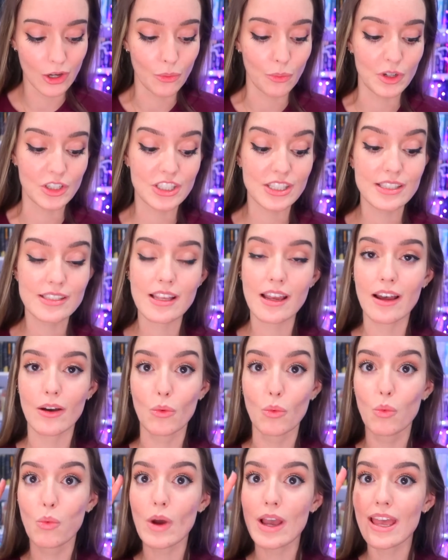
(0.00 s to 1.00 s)
which is a
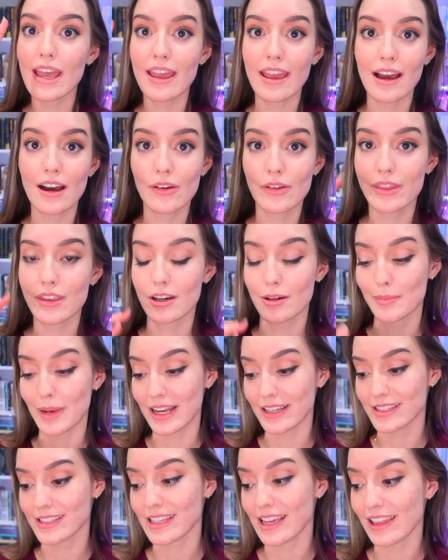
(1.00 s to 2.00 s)
way healthier
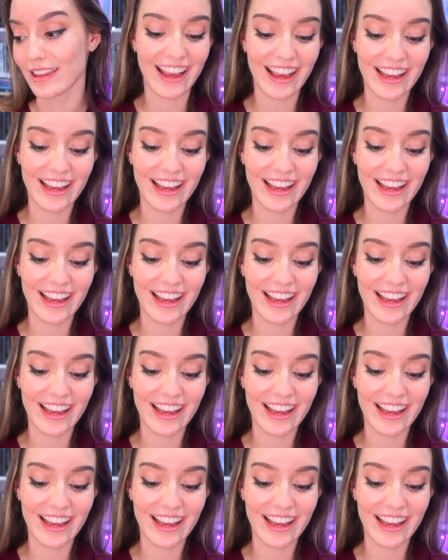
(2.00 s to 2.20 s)
mindset.